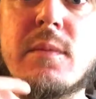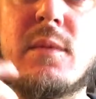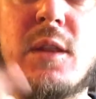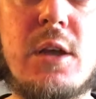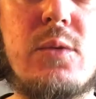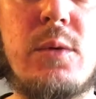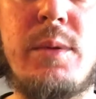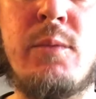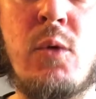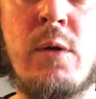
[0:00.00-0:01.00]
This would
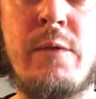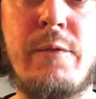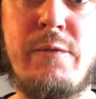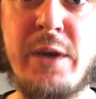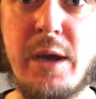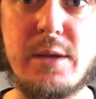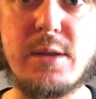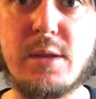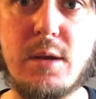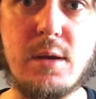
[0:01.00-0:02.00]
be more of a
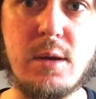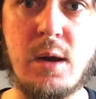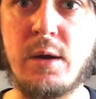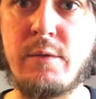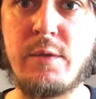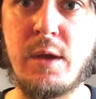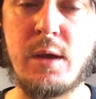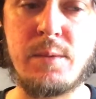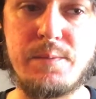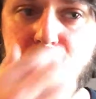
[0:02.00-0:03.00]
Vicks kind of
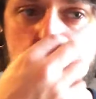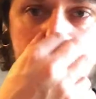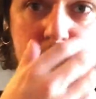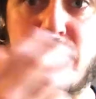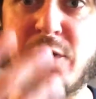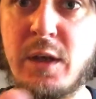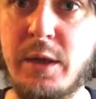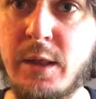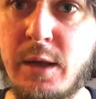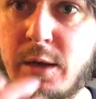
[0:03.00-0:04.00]
thing, like the
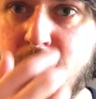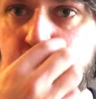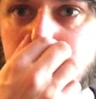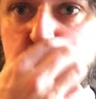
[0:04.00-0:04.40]
feeling that is.